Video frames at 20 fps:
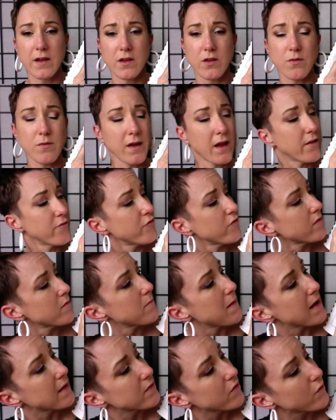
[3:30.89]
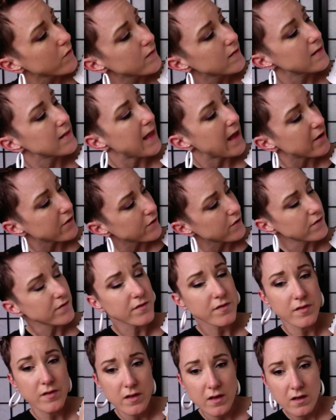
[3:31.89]
You can just make those
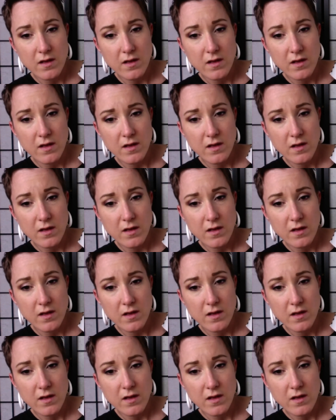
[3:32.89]
letters,